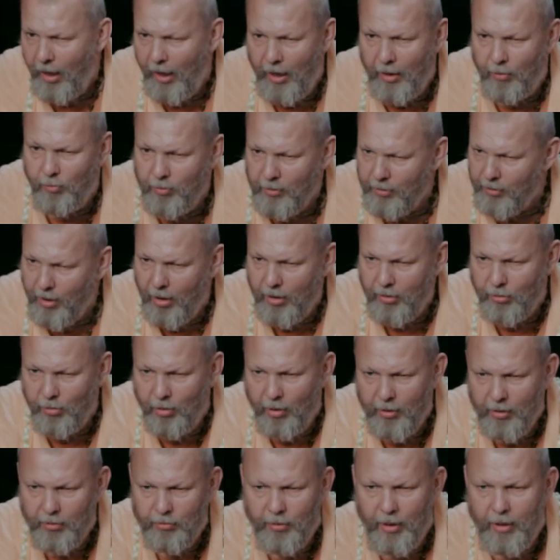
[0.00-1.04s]
And we're not
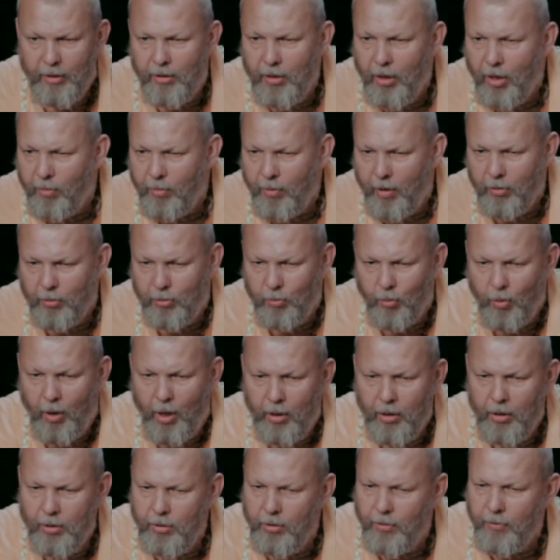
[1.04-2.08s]
talking right now about
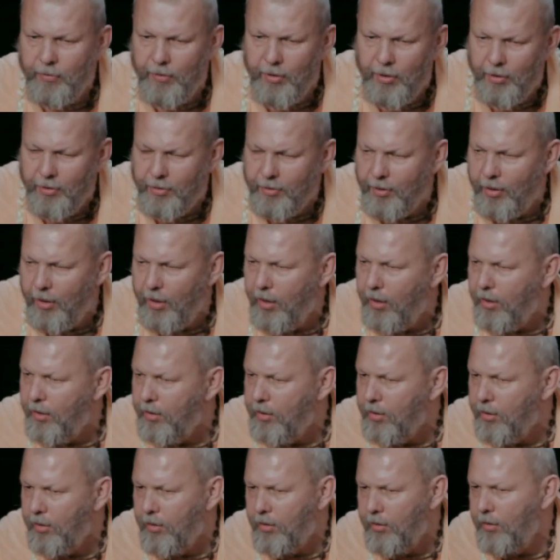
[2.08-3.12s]
quality of
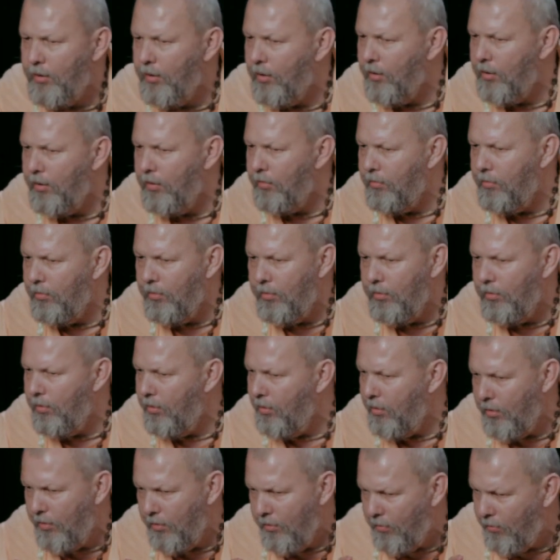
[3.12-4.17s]
kirtans, the,
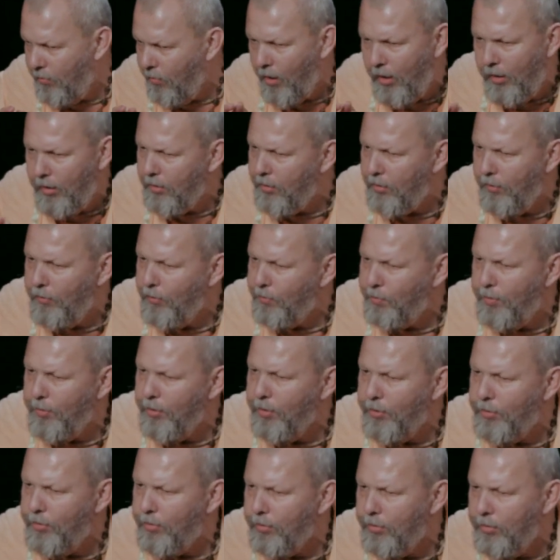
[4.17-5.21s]
the quality of
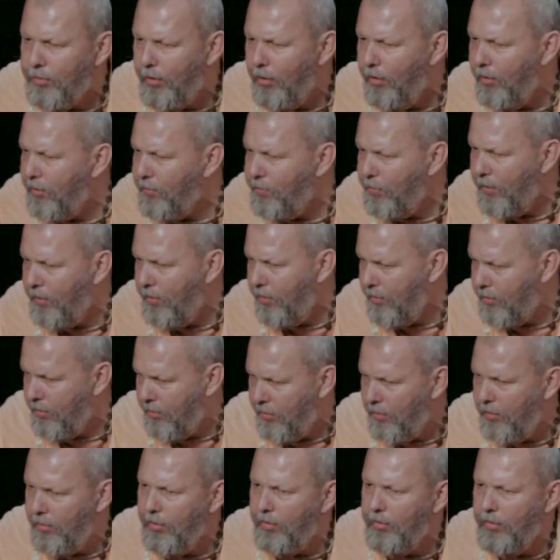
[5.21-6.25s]
spiritual talks, because,
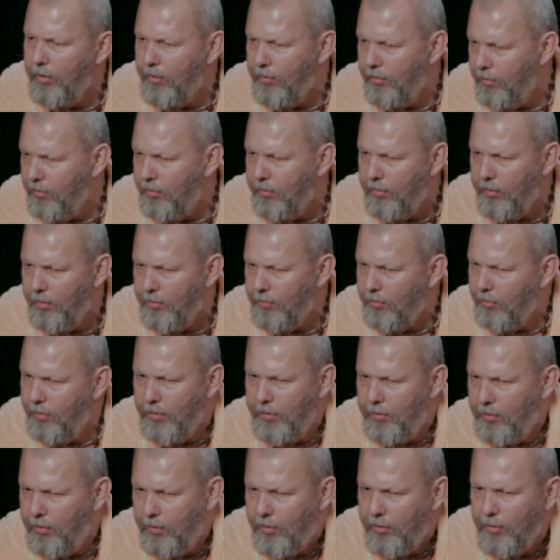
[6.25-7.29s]
you know, they're, they're,
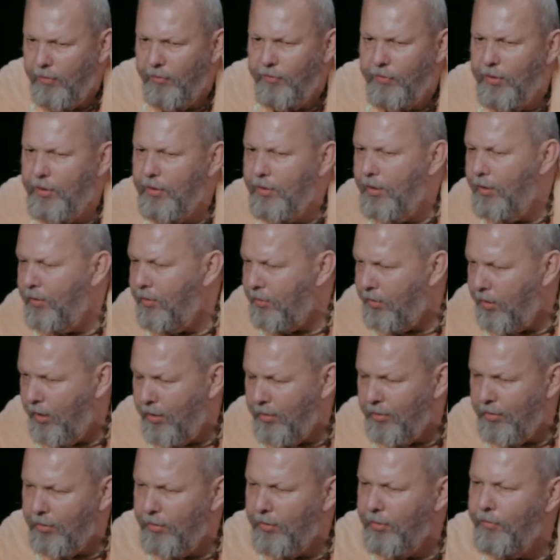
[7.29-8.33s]
they're different kirtan,
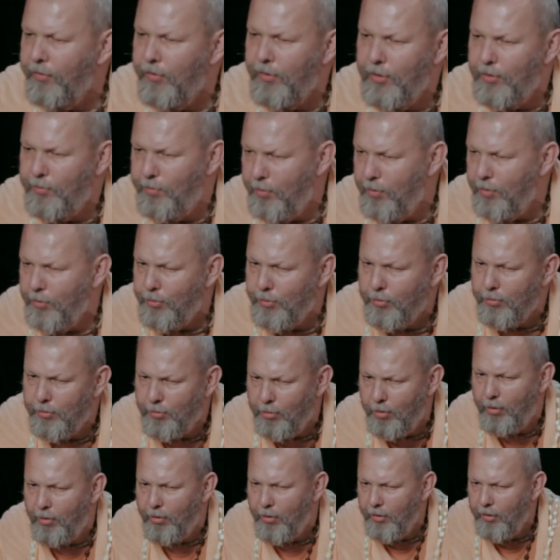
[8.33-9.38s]
they're different spiritual
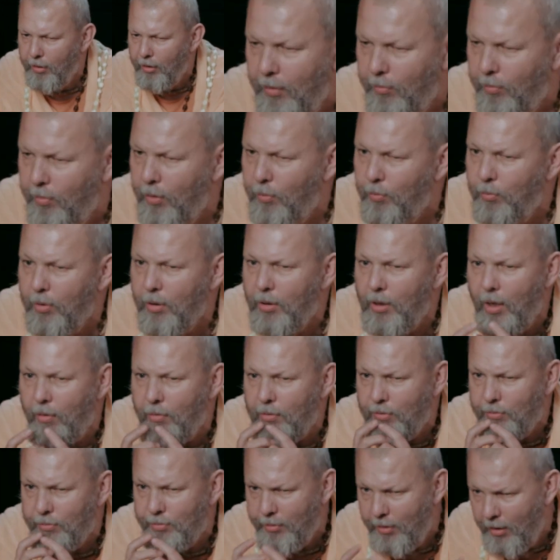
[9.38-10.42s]
talk. But what I
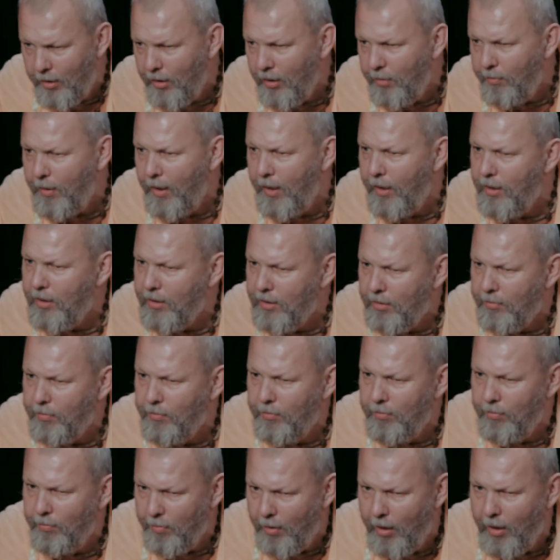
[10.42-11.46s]
was really amazed
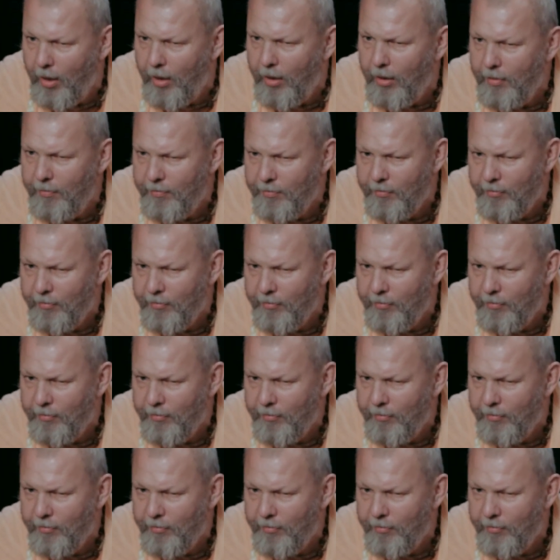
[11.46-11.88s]
by